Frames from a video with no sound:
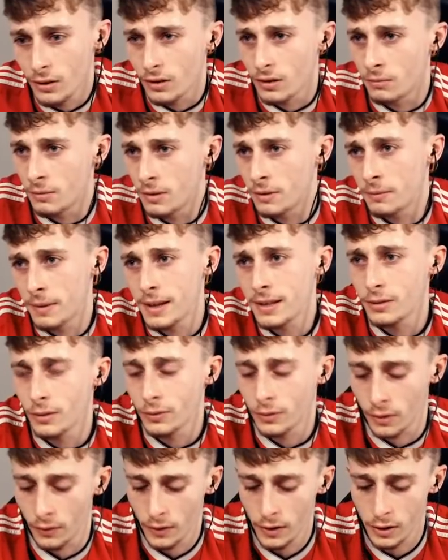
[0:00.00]
I mean, based off the
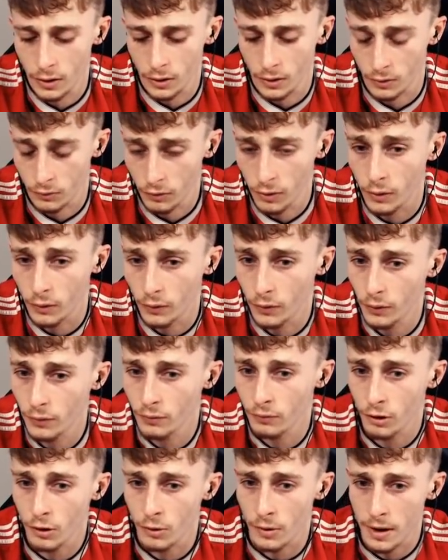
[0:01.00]
video, it's
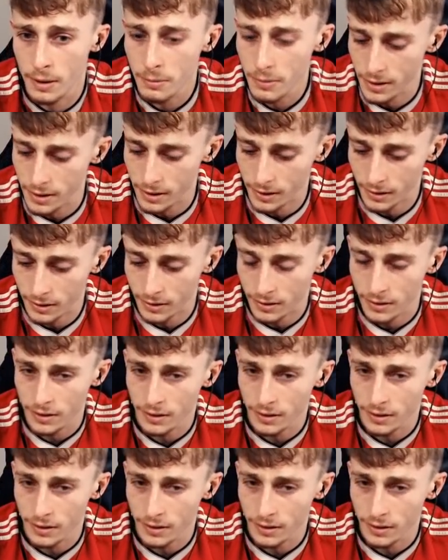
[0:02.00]
real images.